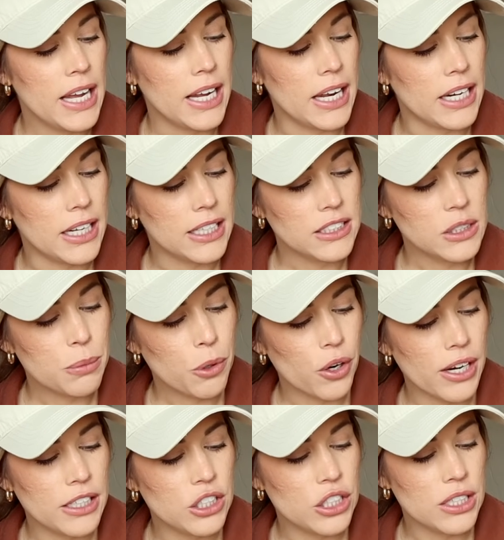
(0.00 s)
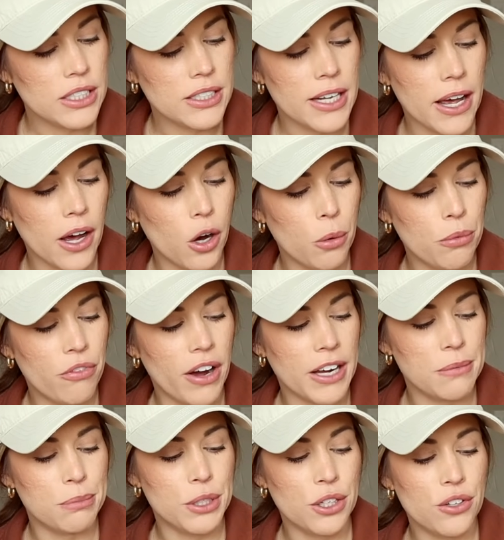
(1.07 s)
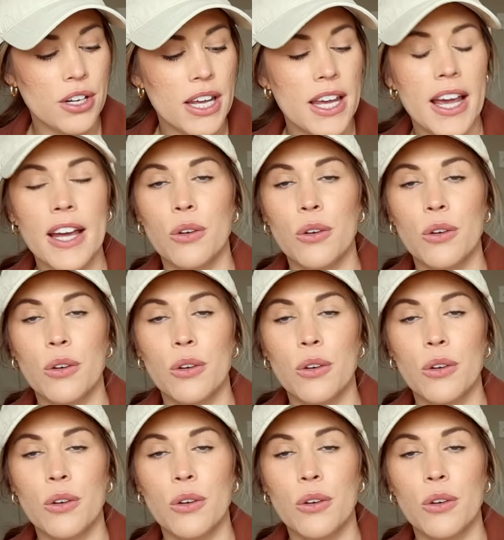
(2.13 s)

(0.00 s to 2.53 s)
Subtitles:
and inspiration to help find beauty